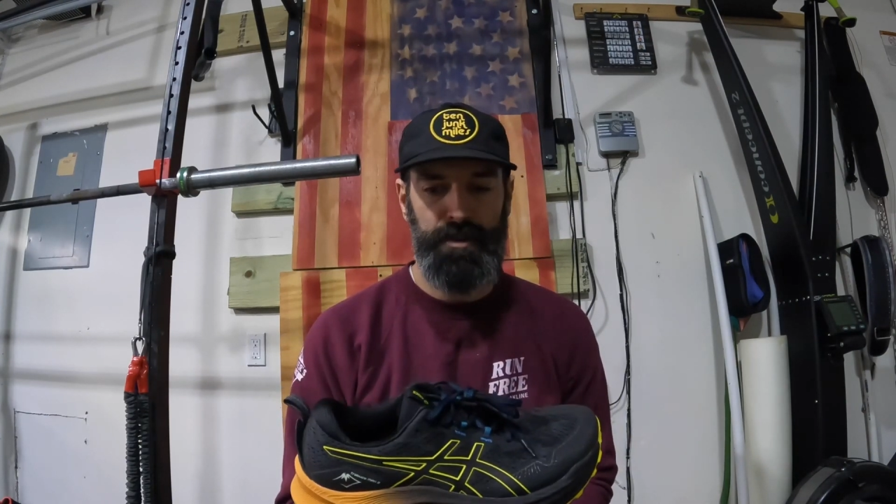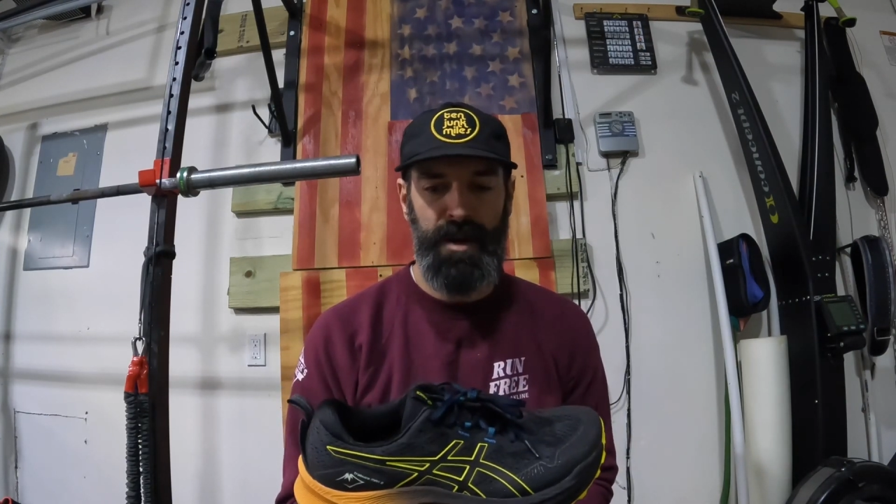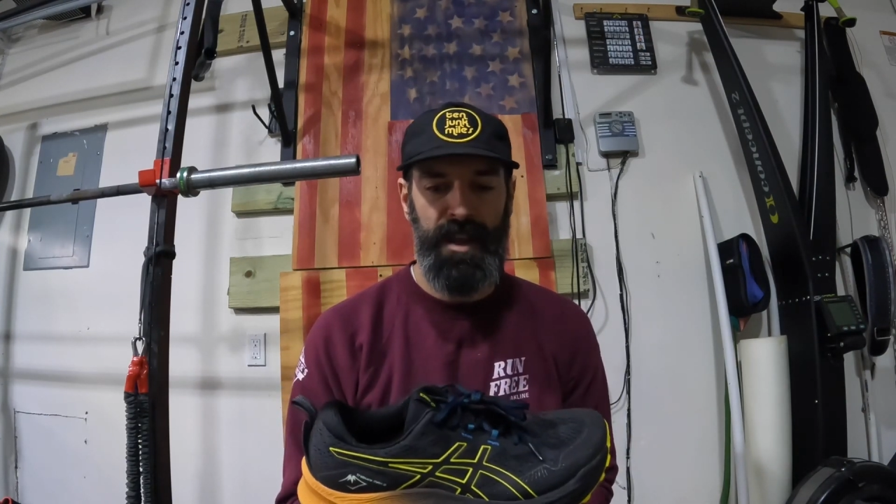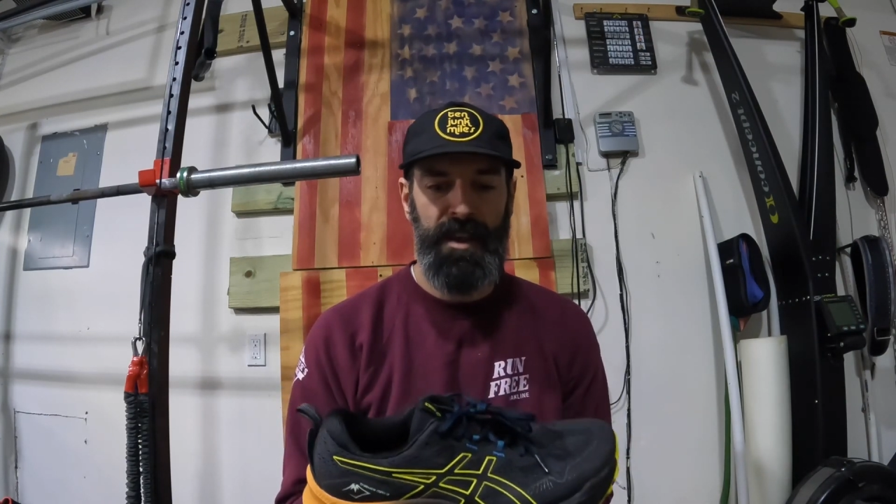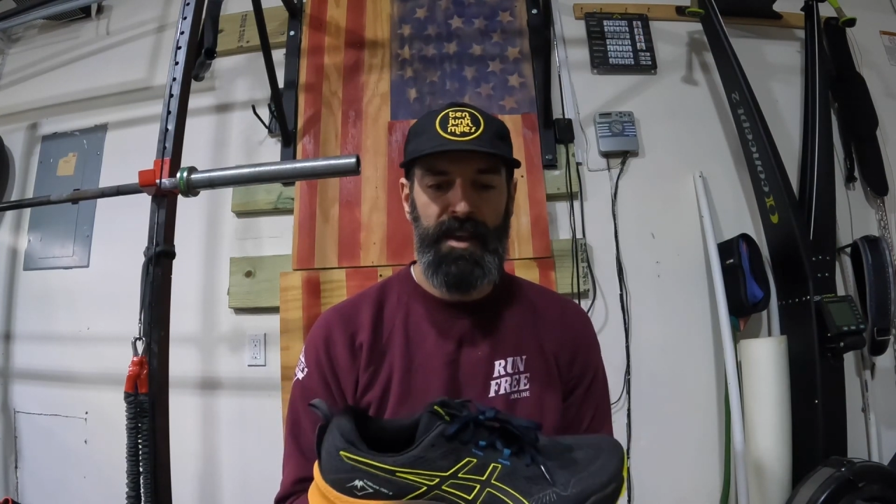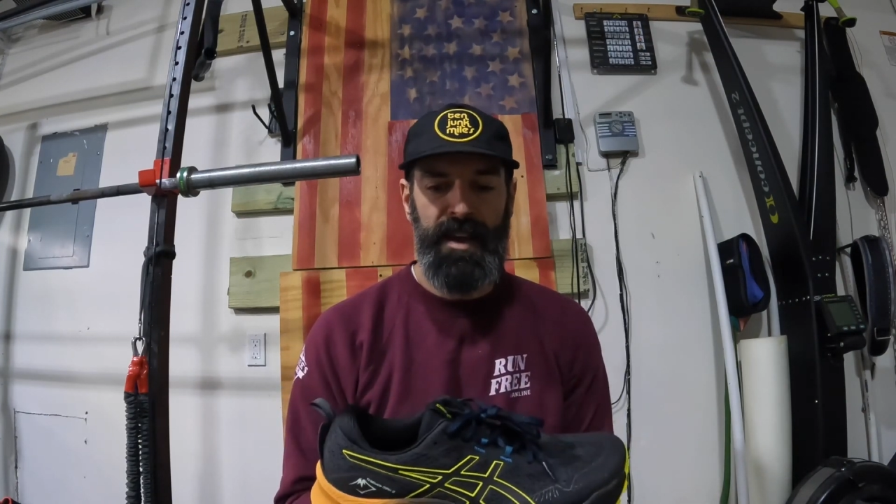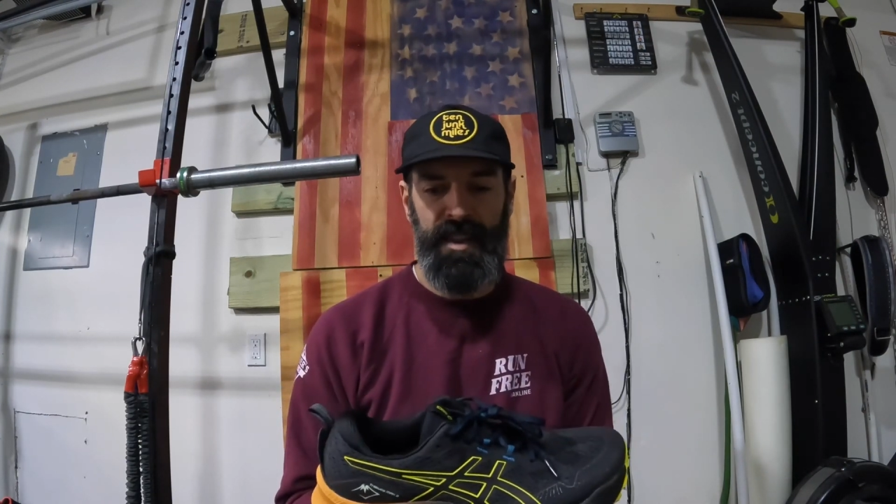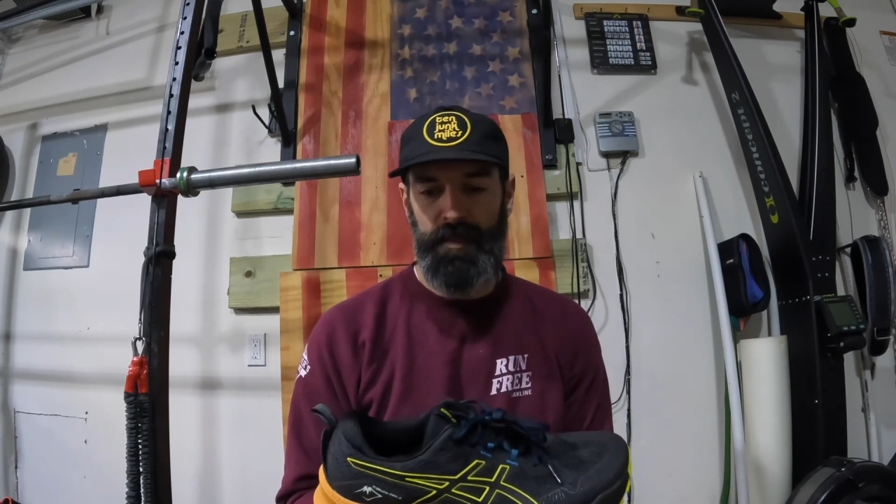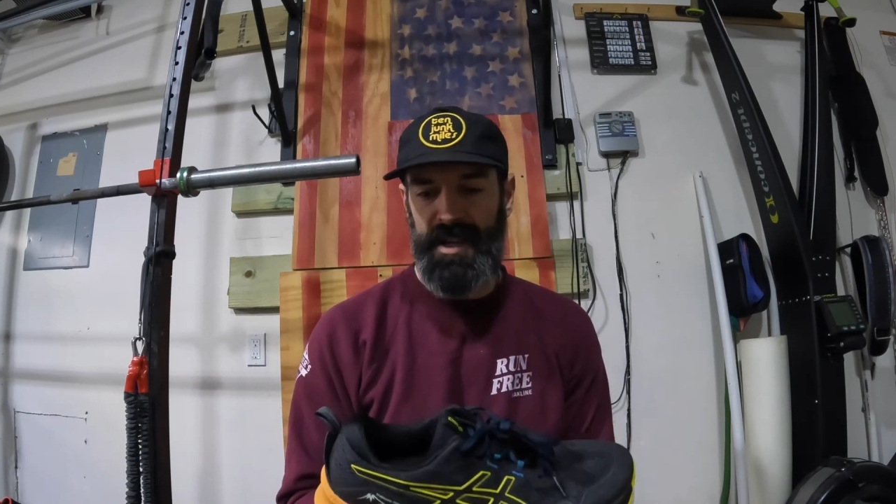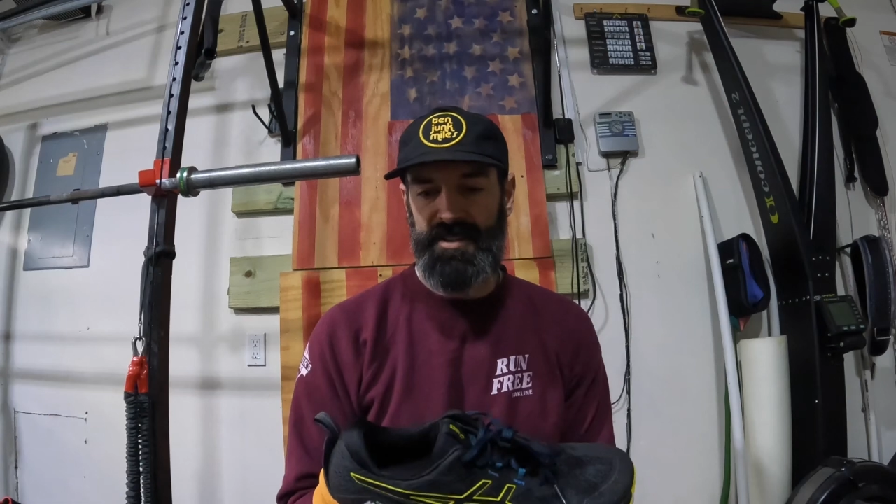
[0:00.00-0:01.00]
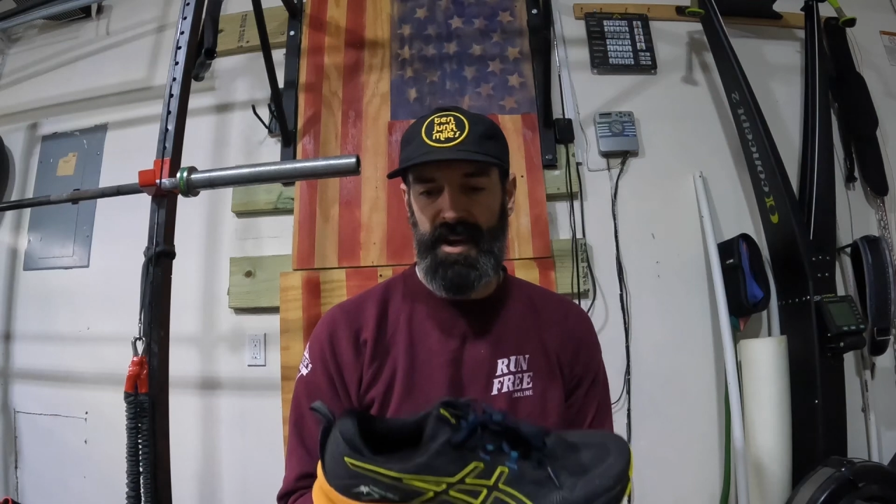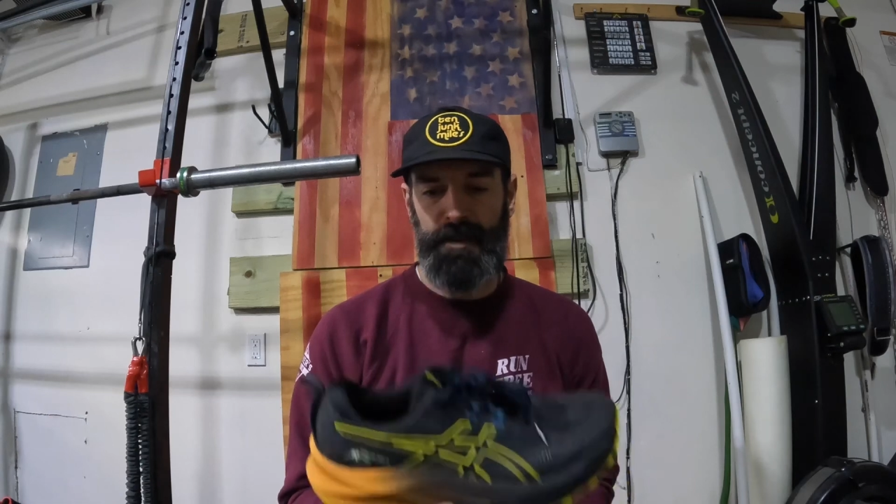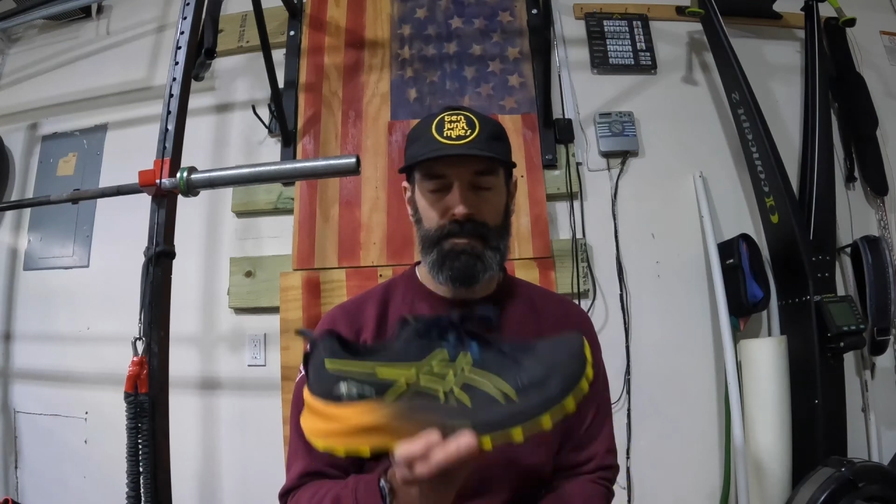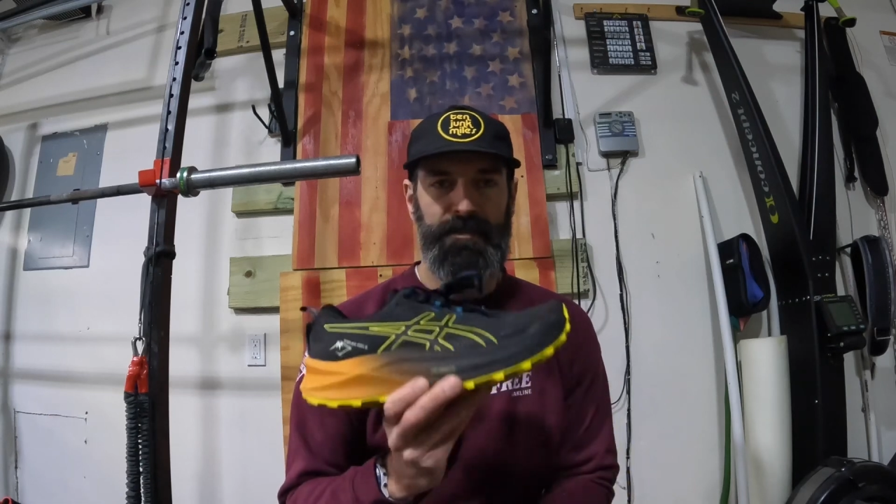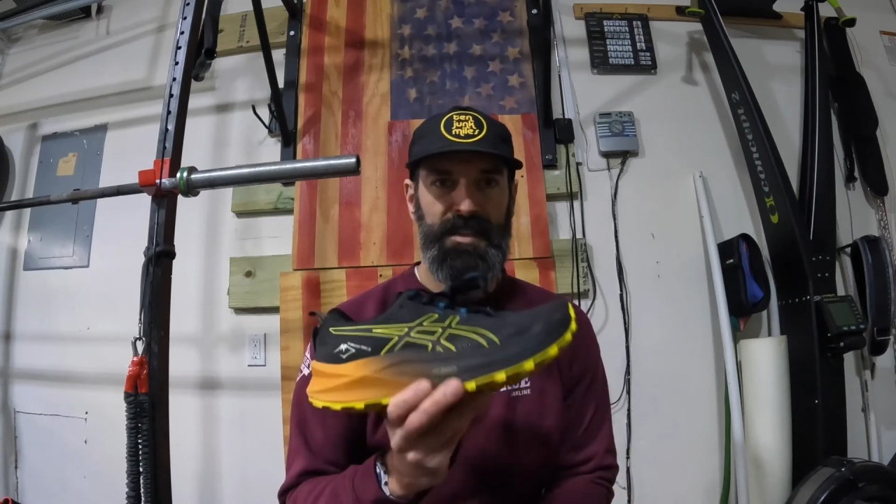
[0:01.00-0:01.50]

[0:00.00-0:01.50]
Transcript: But in the meantime,